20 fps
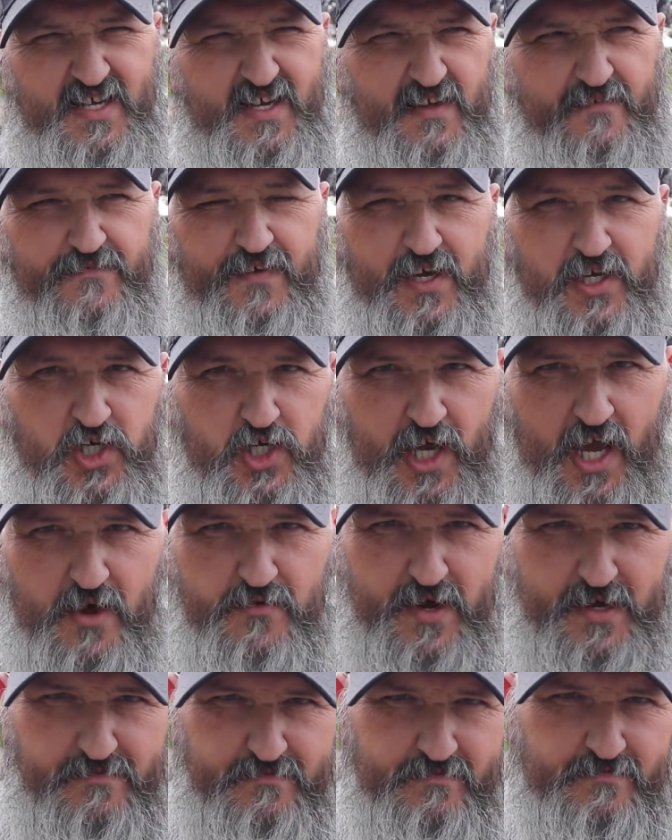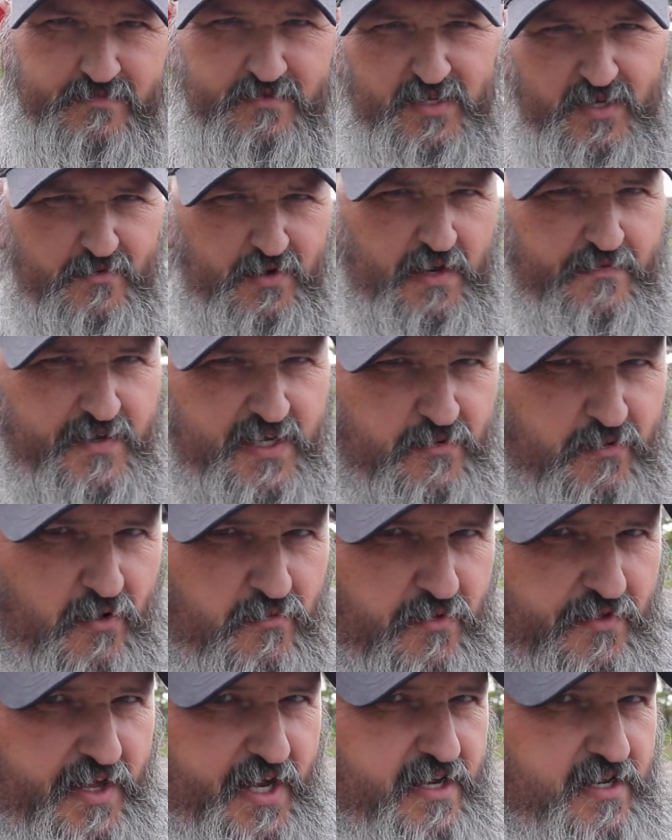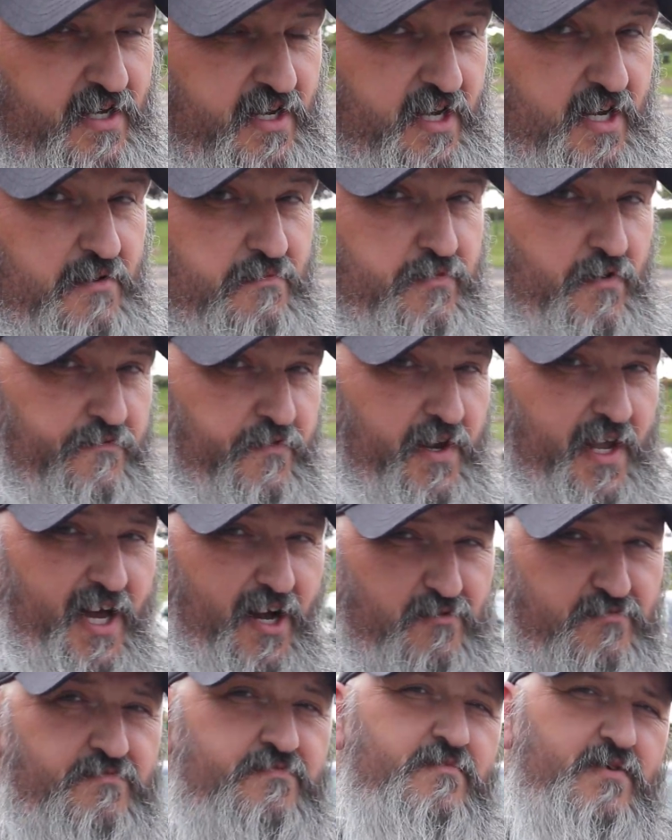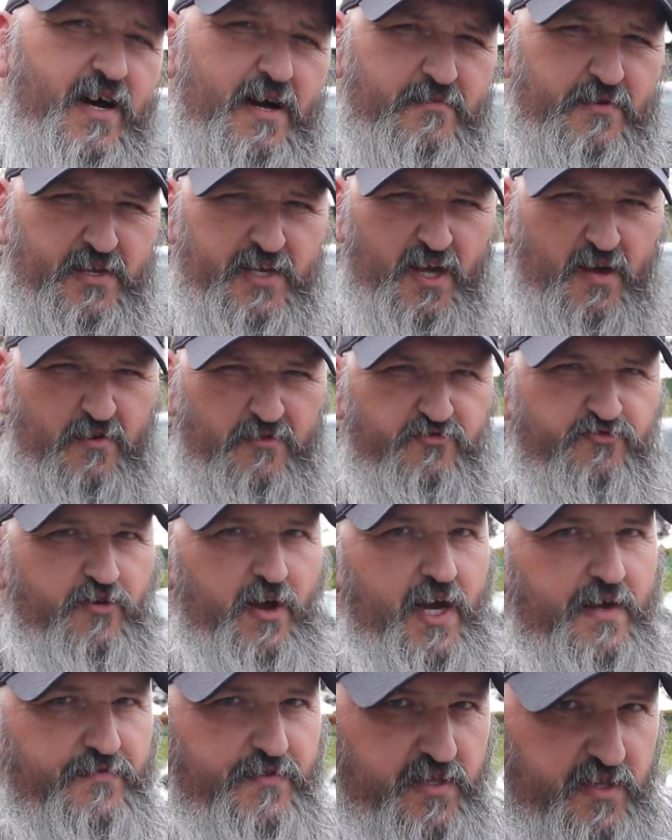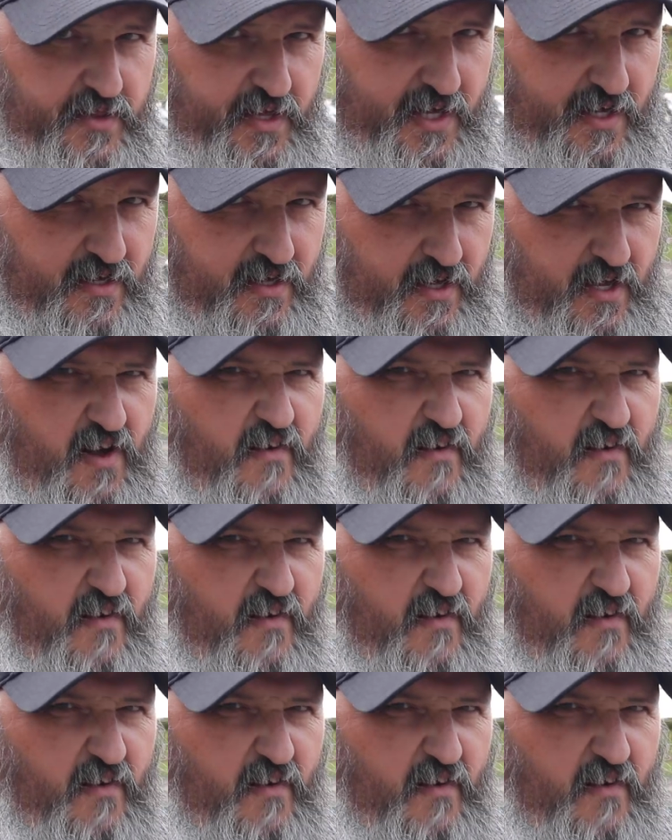In fact, share it, do whatever you want with it. But for now, I'm going to go and drive this thing.